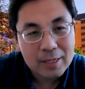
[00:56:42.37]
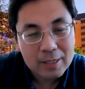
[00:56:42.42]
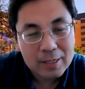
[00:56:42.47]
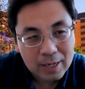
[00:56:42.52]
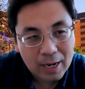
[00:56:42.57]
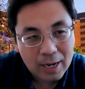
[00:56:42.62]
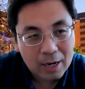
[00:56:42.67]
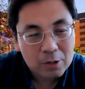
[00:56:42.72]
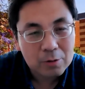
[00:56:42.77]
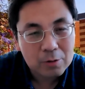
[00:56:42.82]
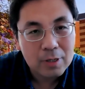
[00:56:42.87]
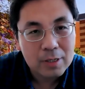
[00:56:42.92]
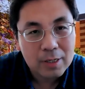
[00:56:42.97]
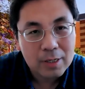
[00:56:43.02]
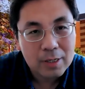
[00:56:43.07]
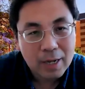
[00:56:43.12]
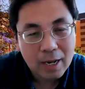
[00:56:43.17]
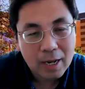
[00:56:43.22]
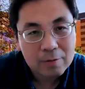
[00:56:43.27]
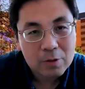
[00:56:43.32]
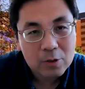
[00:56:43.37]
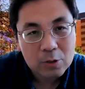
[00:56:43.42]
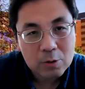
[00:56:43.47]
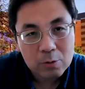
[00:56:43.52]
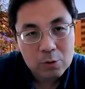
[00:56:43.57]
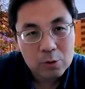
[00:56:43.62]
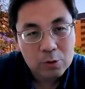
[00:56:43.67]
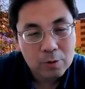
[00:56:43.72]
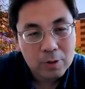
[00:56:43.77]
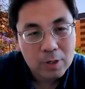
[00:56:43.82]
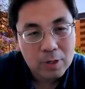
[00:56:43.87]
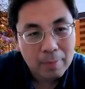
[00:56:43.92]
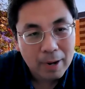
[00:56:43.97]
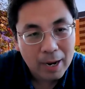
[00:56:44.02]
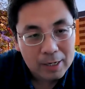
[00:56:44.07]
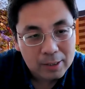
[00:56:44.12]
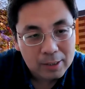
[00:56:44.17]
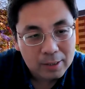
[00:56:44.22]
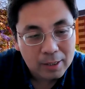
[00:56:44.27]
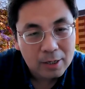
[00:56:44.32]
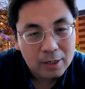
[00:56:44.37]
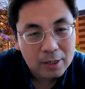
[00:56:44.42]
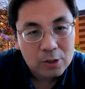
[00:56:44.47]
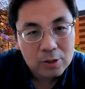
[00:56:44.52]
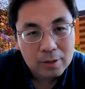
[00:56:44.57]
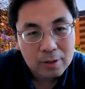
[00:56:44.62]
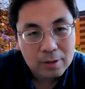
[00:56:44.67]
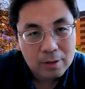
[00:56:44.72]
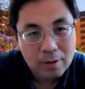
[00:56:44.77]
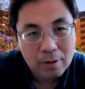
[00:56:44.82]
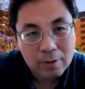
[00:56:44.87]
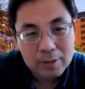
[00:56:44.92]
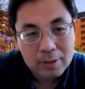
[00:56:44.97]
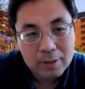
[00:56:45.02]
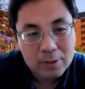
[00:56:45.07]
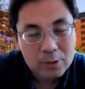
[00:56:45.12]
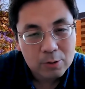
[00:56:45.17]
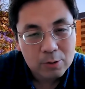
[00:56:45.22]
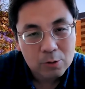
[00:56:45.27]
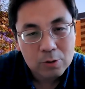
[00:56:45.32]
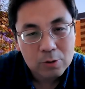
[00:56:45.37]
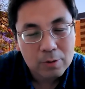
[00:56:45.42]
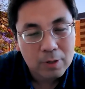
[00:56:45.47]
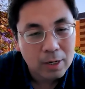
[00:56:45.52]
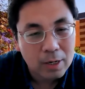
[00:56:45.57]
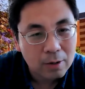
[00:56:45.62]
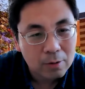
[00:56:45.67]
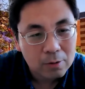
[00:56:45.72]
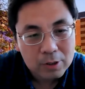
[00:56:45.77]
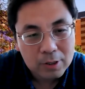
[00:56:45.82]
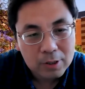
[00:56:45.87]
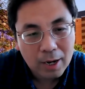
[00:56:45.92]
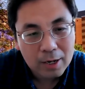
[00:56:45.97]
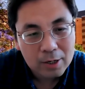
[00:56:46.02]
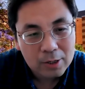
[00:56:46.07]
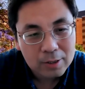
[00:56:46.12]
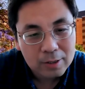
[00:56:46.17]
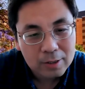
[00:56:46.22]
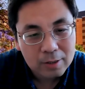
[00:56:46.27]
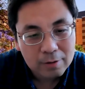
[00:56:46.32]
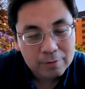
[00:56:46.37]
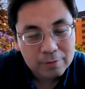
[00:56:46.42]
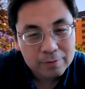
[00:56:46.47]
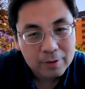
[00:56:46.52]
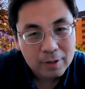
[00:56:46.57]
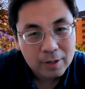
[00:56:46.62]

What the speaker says: is actually the kind of social imagination or the social negotiation of